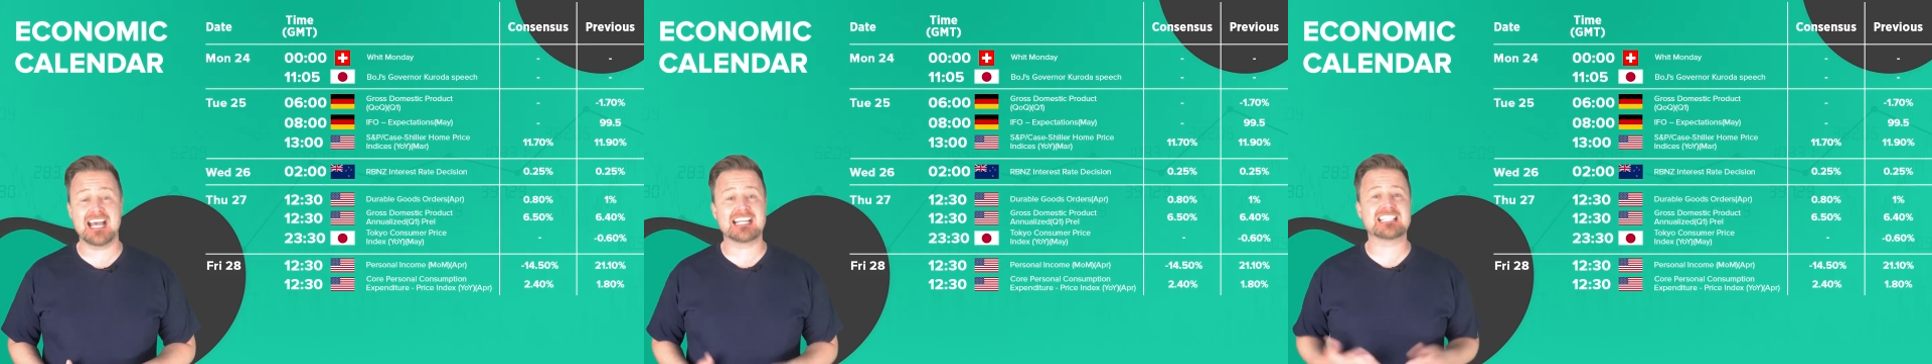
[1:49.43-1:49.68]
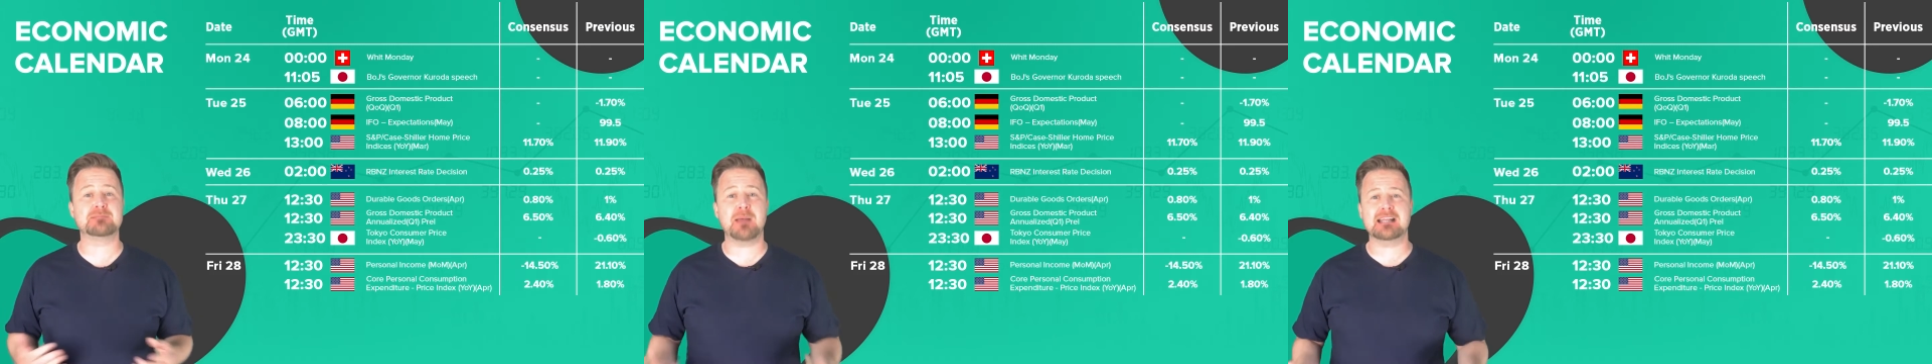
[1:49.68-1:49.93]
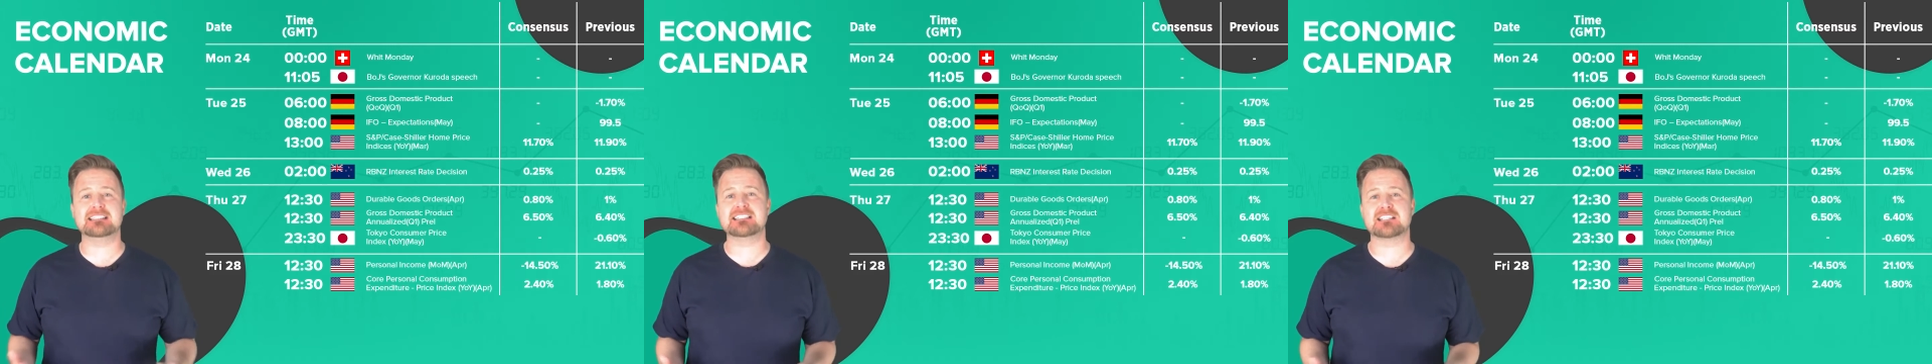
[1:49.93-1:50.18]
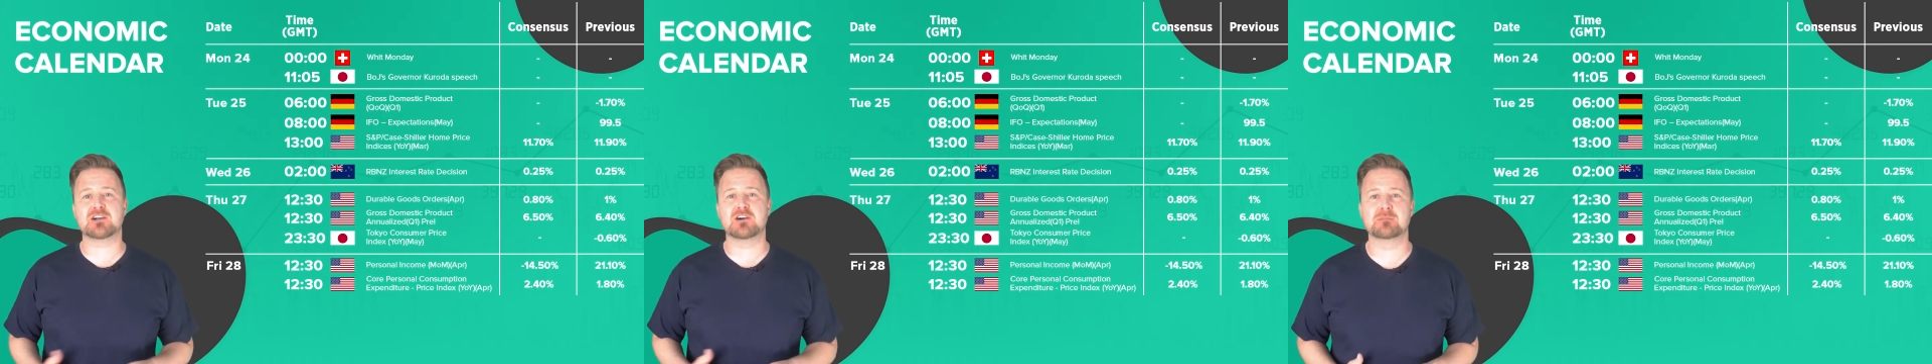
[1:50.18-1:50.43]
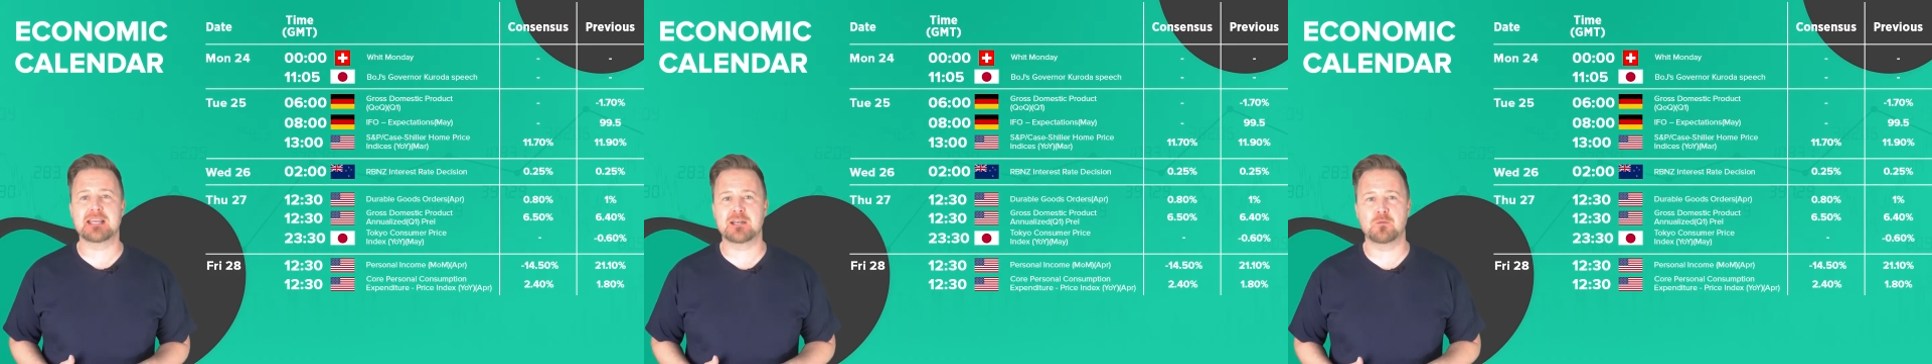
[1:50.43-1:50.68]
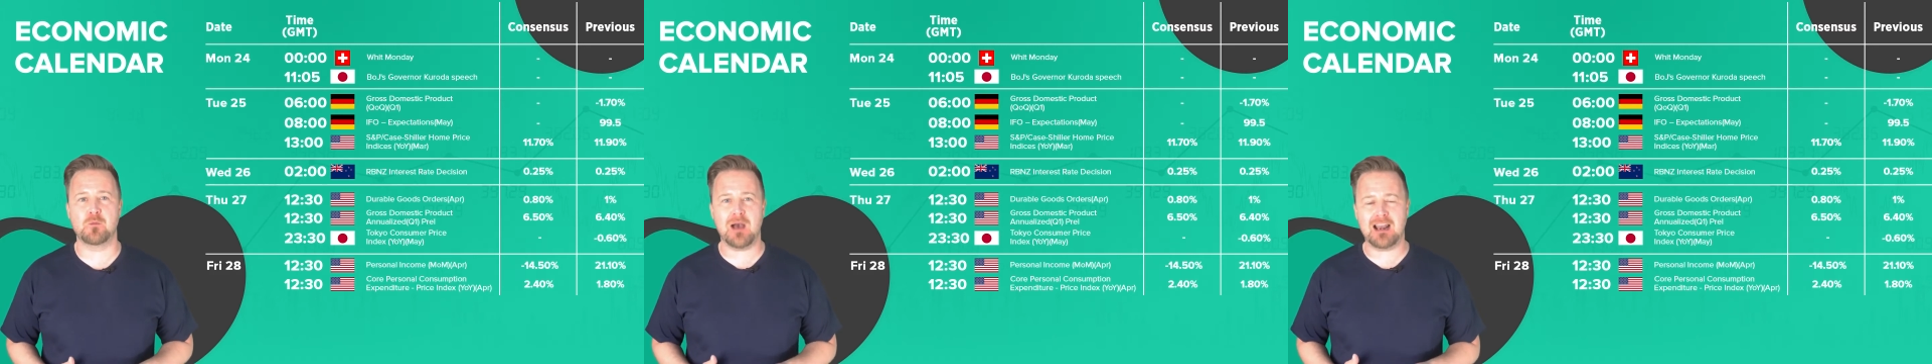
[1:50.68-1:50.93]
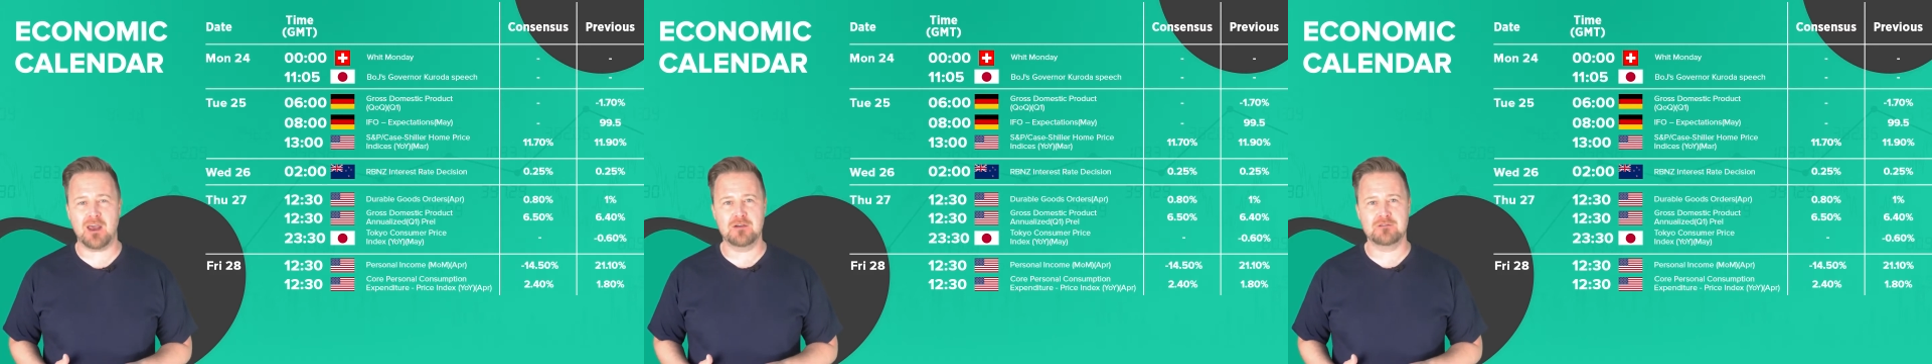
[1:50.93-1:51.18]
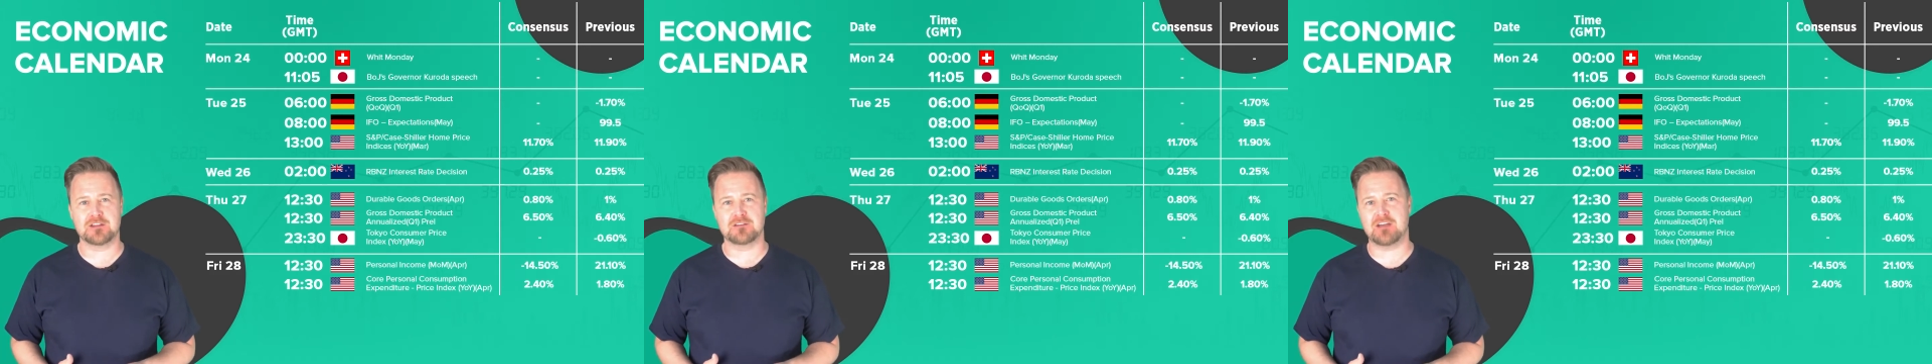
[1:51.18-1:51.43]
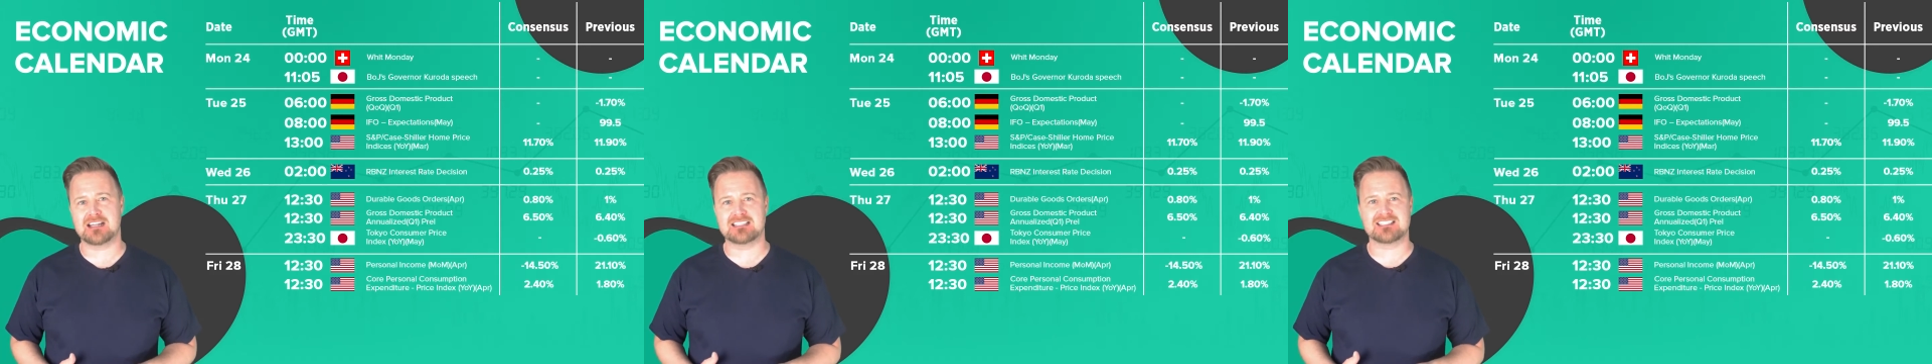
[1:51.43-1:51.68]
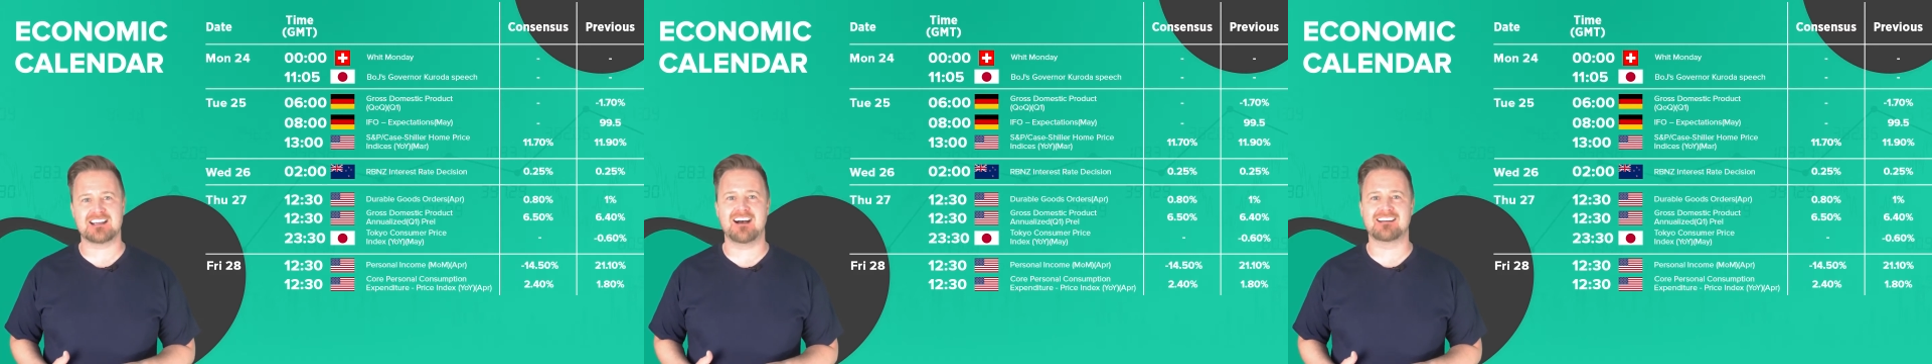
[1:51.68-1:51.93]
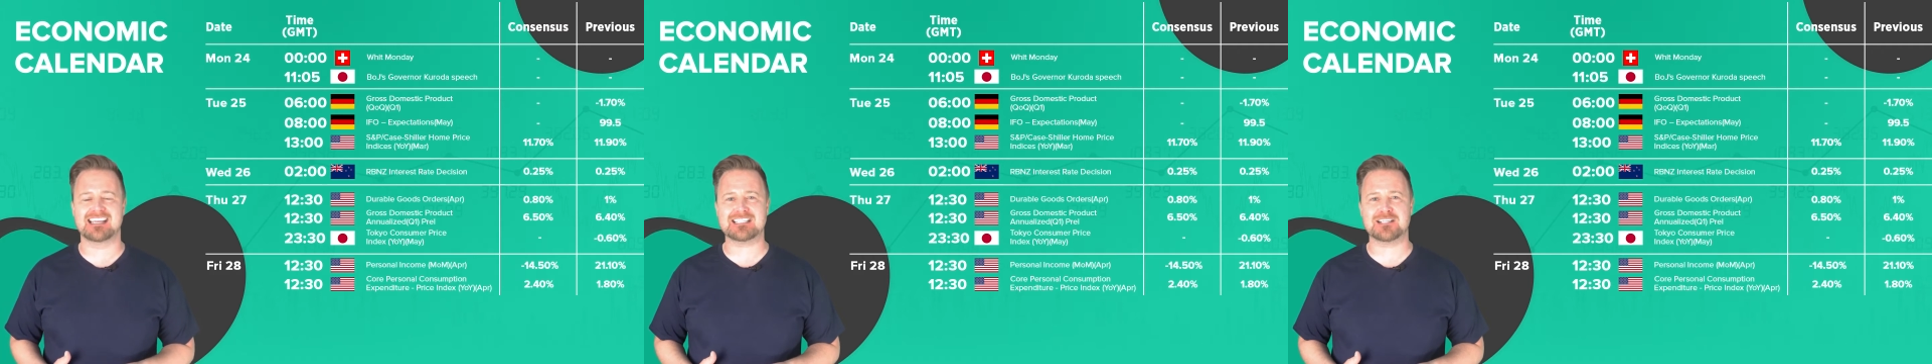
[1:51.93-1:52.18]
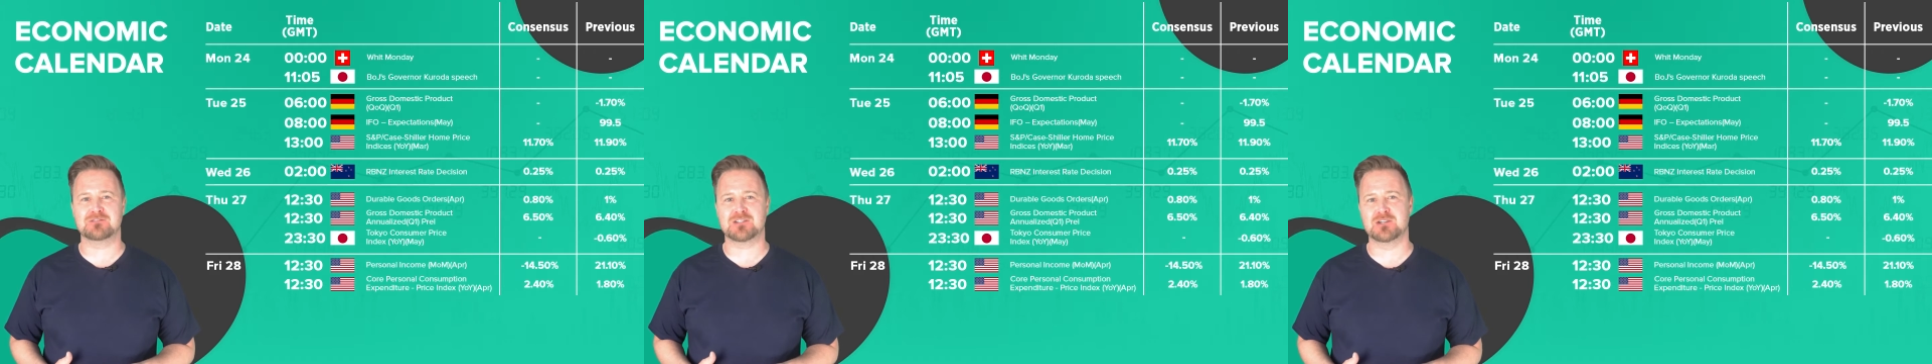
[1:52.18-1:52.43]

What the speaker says: and expected to come in well over the Fed's target of